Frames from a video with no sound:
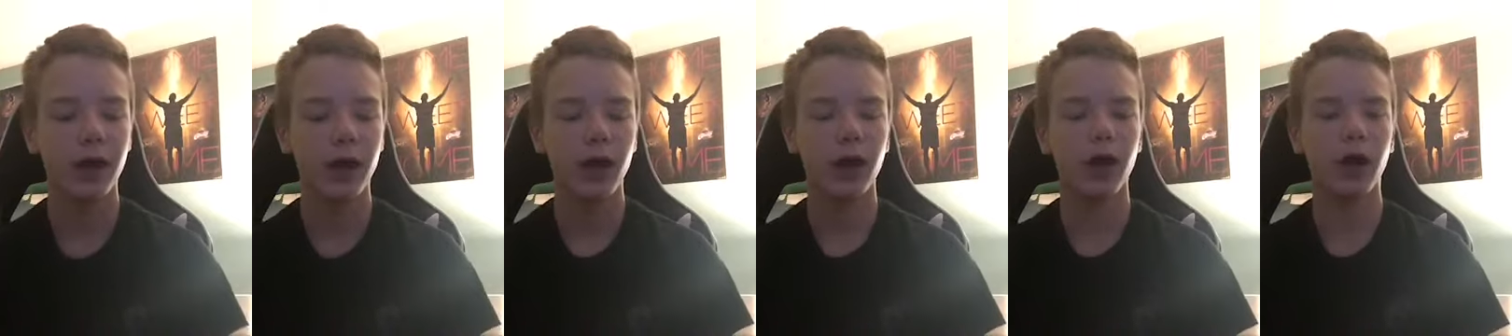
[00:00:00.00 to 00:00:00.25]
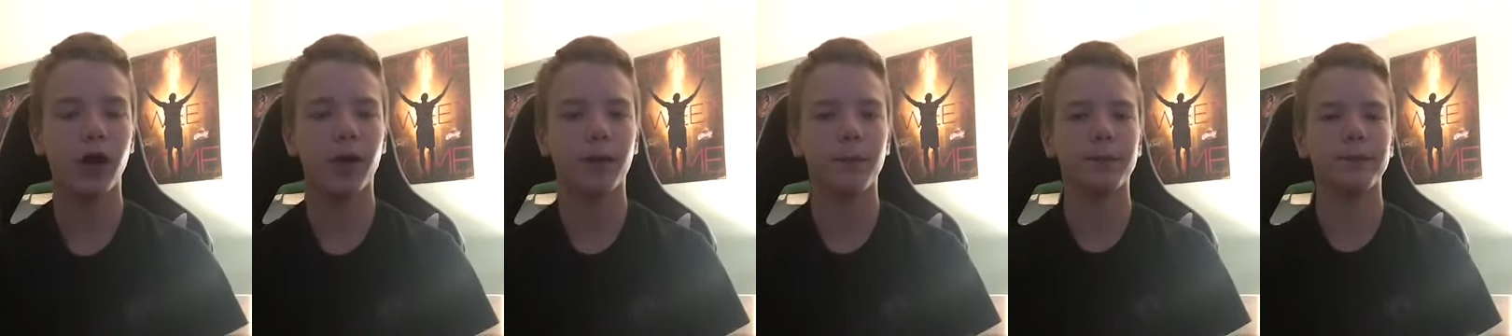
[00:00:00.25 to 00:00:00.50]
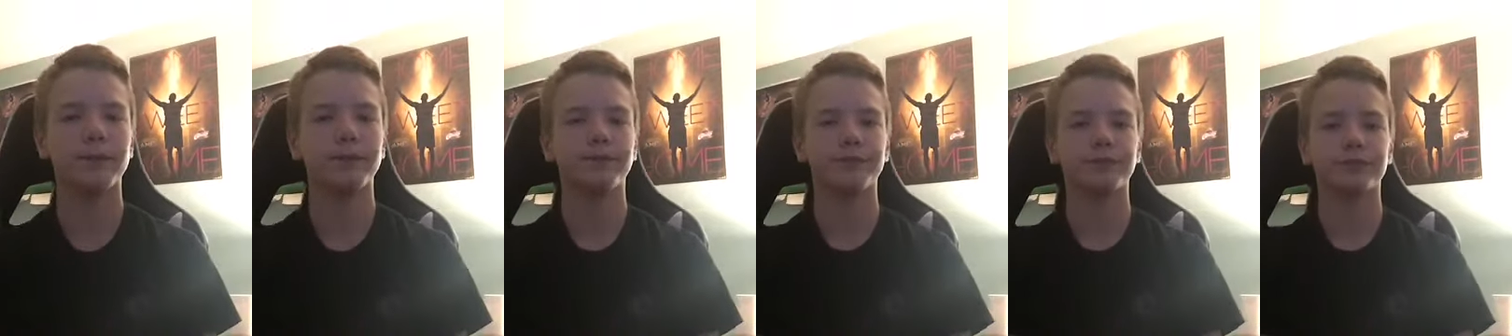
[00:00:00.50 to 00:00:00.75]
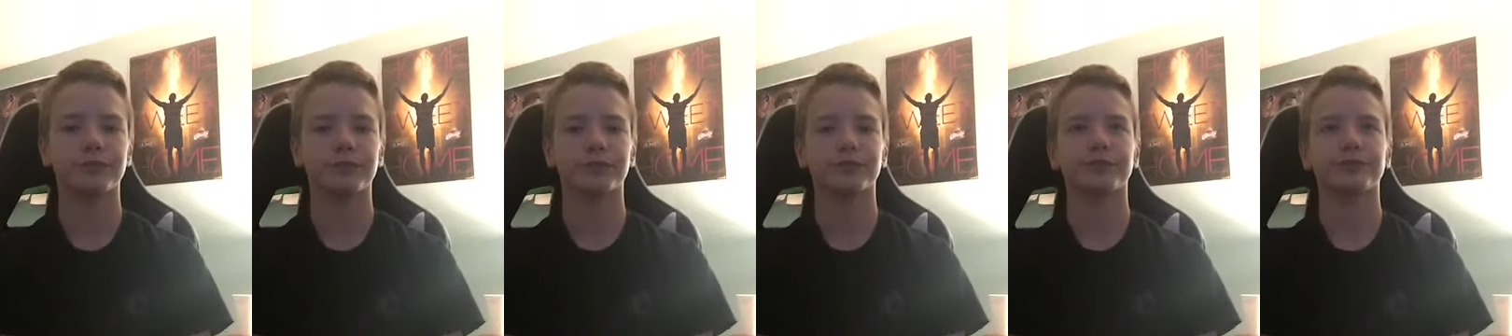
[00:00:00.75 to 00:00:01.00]

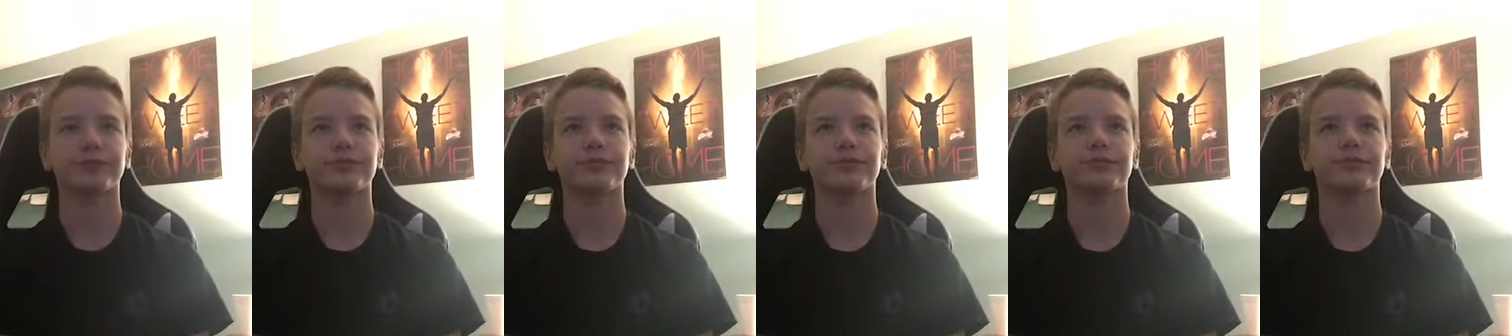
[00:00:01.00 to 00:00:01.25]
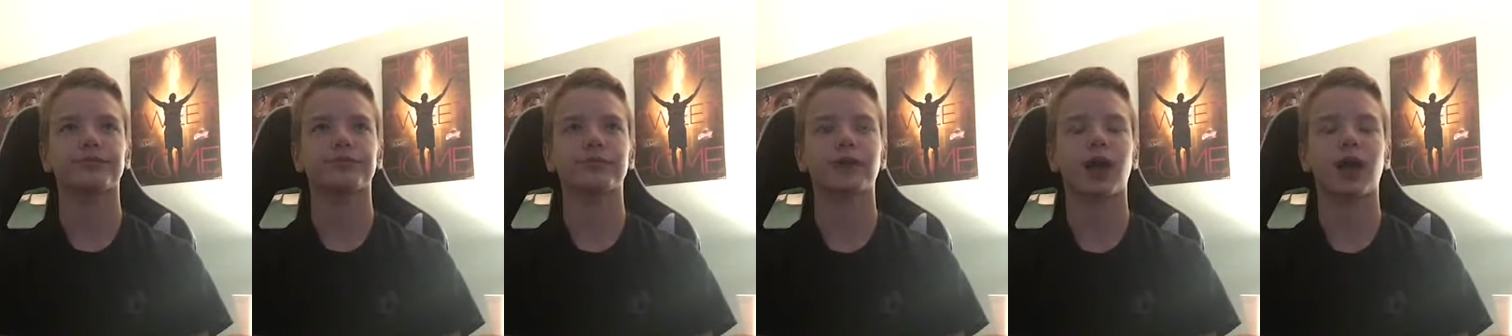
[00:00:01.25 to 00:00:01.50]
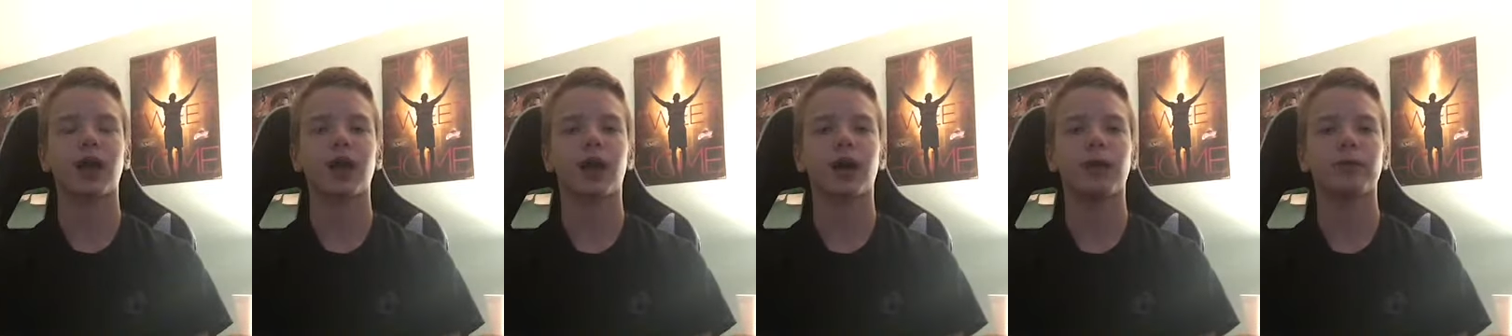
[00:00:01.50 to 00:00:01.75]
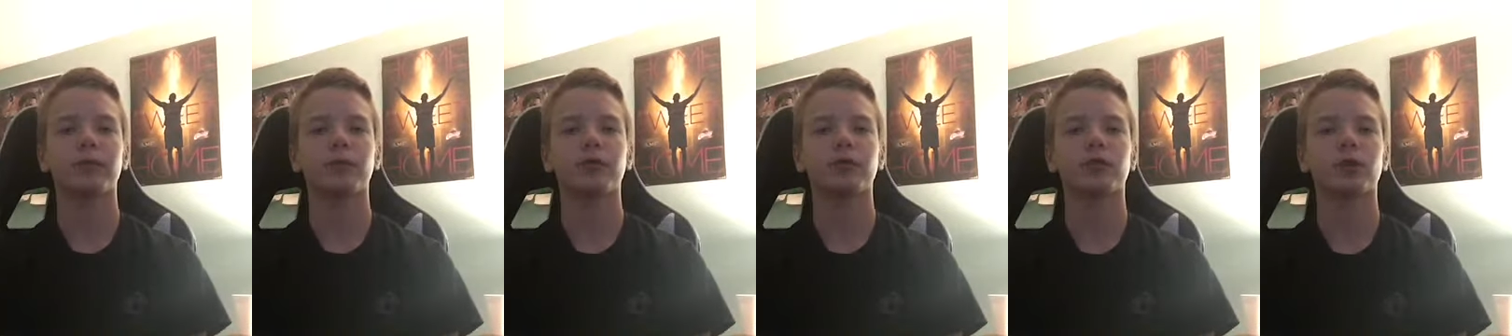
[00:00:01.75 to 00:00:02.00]

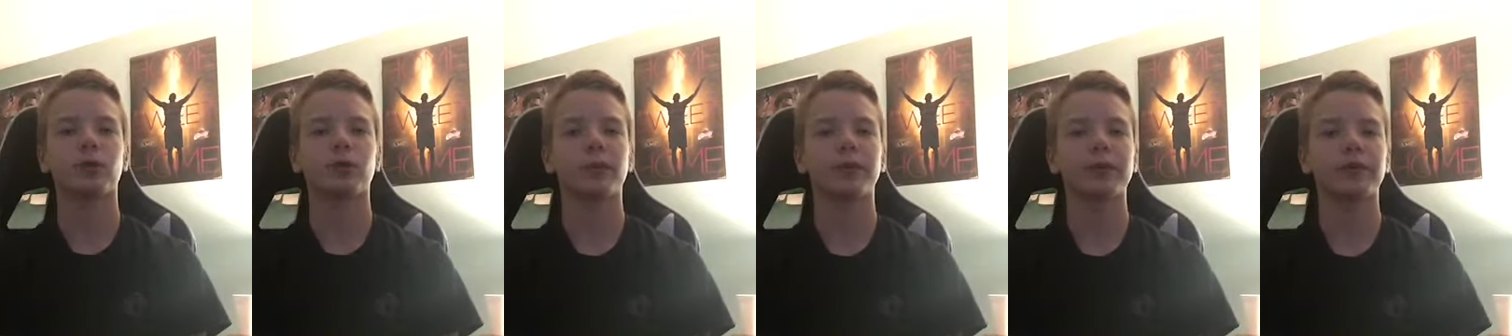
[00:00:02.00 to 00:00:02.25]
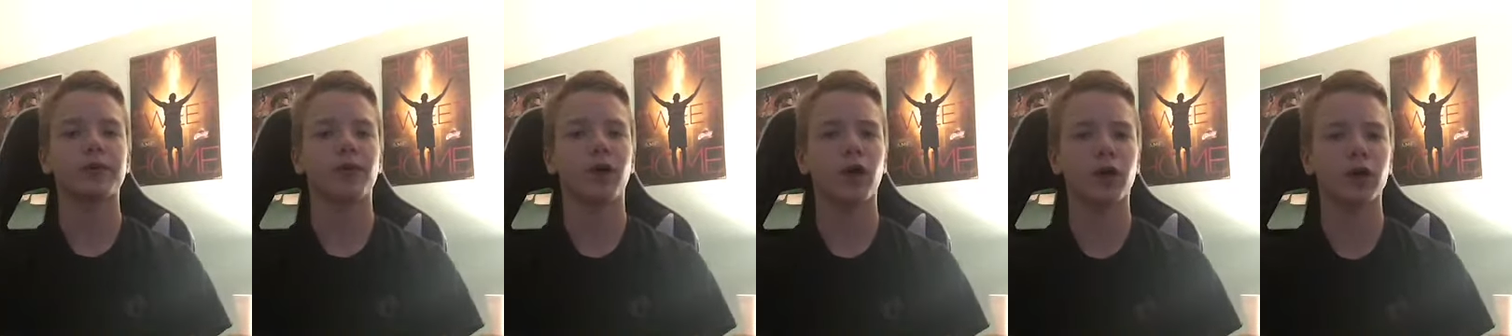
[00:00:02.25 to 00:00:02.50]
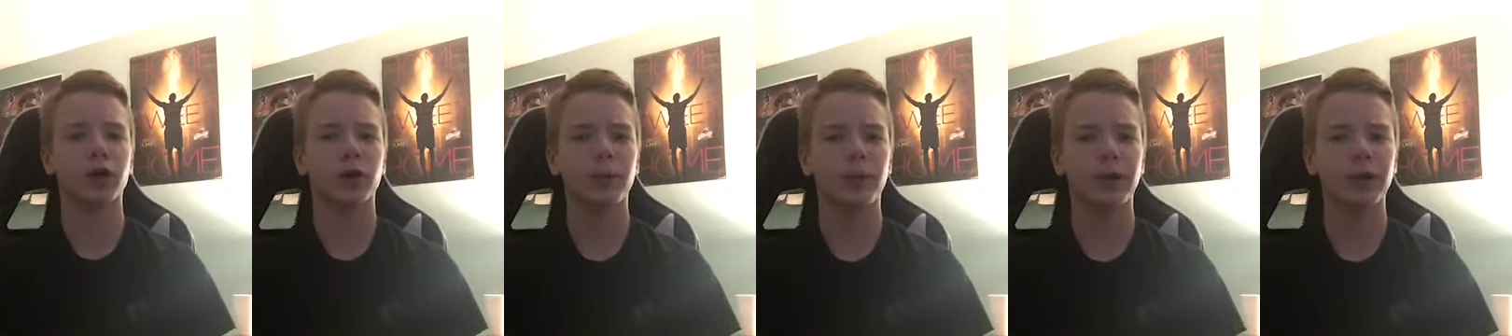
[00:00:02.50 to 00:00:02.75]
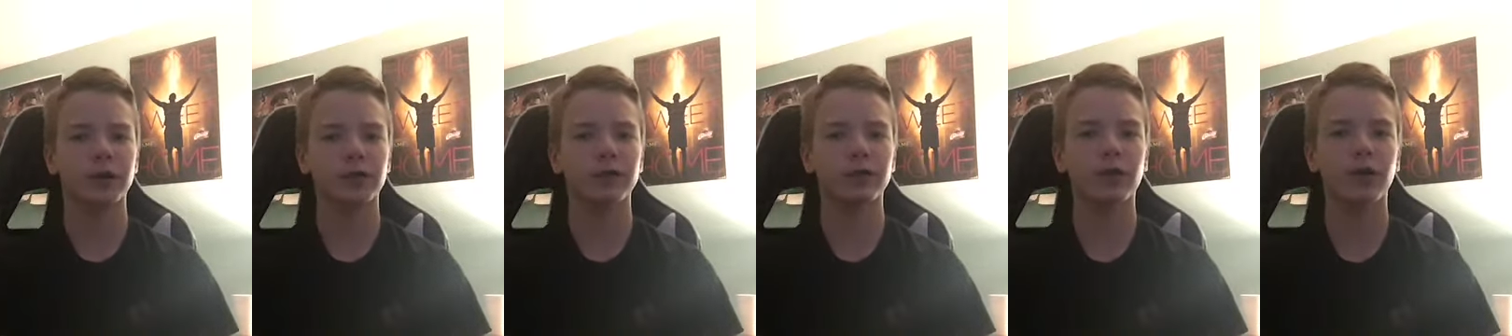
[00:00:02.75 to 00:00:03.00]
I'm just gonna be talking
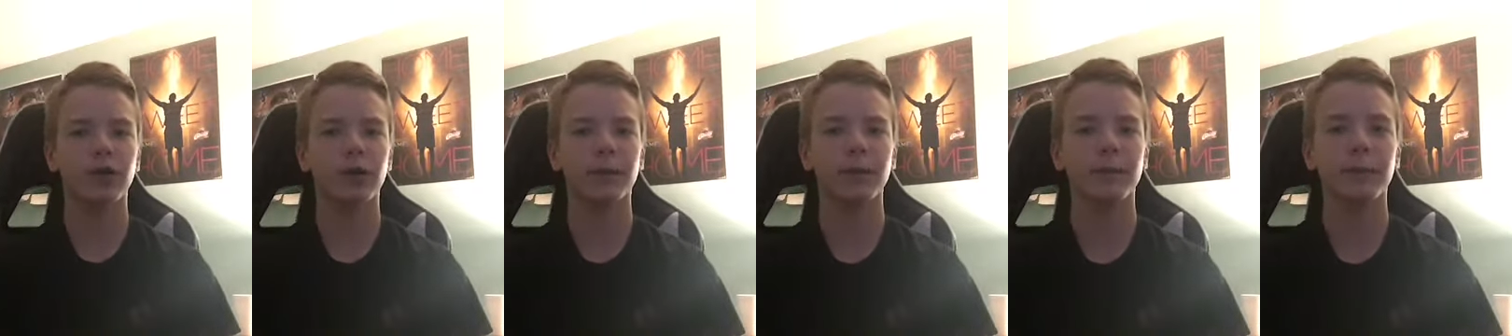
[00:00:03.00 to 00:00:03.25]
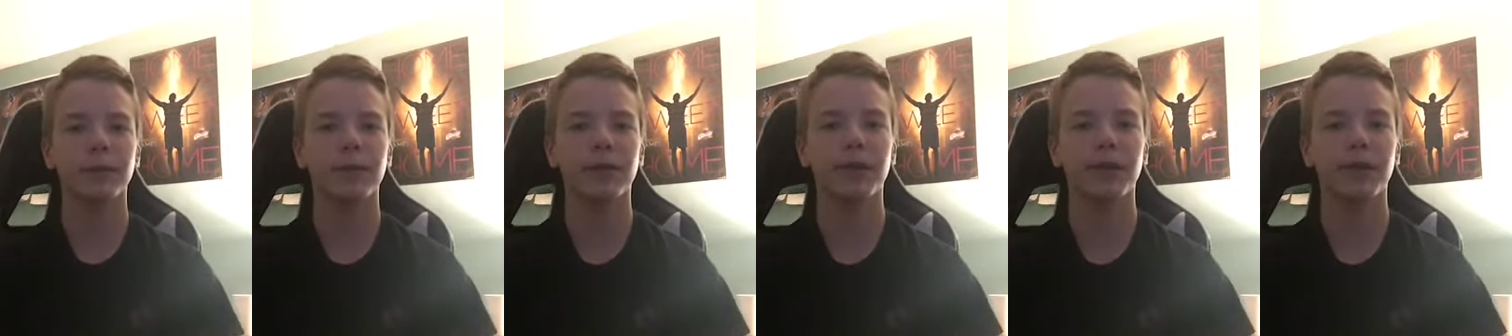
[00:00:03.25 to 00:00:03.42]
about something.